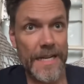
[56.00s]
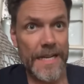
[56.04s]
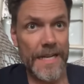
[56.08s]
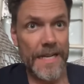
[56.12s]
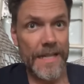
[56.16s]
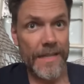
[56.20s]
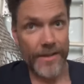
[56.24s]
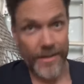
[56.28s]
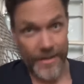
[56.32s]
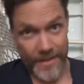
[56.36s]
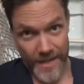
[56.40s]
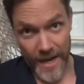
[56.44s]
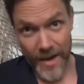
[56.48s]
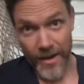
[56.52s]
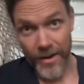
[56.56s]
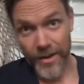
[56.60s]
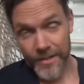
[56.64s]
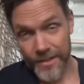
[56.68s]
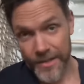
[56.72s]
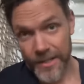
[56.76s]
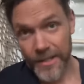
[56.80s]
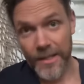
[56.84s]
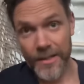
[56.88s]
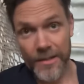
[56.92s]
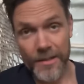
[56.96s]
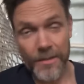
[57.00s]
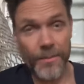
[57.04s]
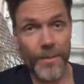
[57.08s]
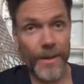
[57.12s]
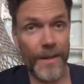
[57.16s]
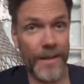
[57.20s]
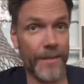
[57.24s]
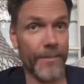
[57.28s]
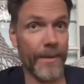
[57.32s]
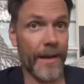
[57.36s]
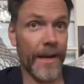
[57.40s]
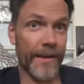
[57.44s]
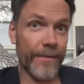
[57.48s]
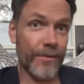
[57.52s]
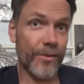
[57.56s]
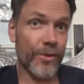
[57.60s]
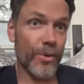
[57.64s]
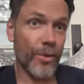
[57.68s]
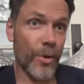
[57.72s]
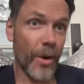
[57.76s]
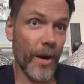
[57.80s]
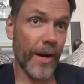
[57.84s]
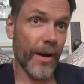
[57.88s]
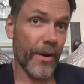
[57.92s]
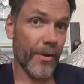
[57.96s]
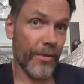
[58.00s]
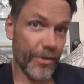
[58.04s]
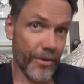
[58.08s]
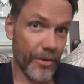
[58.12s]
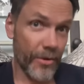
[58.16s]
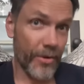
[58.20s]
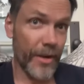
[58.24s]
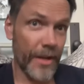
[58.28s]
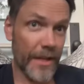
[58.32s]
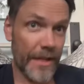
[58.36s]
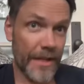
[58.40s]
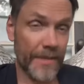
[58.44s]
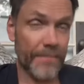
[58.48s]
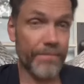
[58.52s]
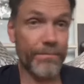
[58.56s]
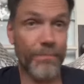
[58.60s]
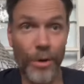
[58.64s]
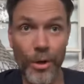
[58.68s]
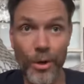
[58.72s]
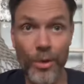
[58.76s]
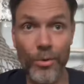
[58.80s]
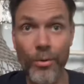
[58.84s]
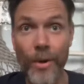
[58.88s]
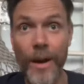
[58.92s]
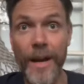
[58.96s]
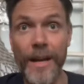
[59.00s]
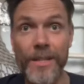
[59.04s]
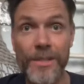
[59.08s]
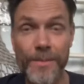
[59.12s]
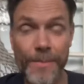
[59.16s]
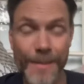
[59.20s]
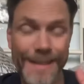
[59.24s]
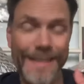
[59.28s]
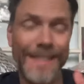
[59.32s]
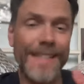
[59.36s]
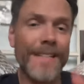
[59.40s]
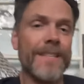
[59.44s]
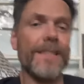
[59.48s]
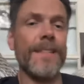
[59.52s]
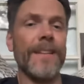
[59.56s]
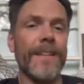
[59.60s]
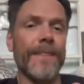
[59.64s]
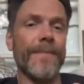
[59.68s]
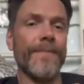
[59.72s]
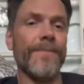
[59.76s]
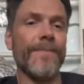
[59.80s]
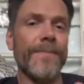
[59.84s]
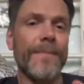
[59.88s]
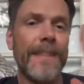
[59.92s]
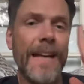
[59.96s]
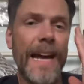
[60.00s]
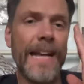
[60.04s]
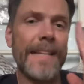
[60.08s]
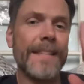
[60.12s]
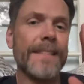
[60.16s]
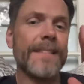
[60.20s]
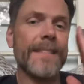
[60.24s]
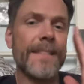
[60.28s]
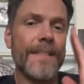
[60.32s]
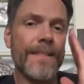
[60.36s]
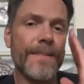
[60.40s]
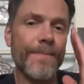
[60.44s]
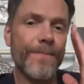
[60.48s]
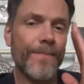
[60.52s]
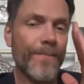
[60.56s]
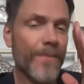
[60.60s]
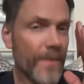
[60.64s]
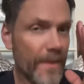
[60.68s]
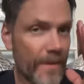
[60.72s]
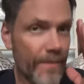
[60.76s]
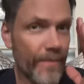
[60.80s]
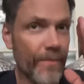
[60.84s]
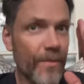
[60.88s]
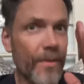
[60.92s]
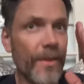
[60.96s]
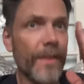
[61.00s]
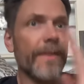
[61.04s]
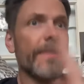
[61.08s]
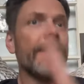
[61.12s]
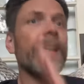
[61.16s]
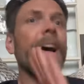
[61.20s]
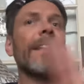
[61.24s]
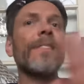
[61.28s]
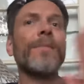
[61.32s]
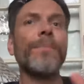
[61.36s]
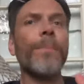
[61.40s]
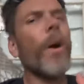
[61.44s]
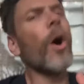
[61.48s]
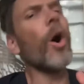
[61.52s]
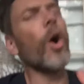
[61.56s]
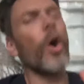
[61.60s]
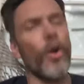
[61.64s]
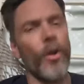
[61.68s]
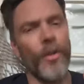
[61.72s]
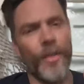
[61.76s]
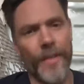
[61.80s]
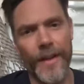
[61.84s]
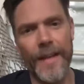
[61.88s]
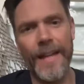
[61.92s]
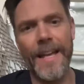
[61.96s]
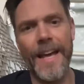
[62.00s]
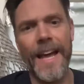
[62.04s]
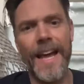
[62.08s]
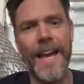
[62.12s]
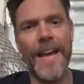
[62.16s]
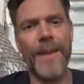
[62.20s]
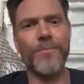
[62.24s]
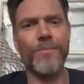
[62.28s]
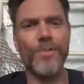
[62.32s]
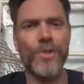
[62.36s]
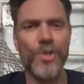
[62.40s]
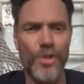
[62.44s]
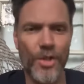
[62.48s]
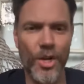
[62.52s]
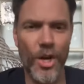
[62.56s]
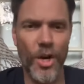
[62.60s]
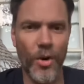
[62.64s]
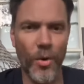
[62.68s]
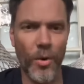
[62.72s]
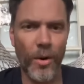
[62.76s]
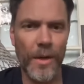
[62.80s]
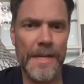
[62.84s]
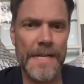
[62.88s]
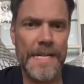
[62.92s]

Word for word: they're guaranteed to be about 20 or 30 of them per race. But listen, that's that's part of the game. So,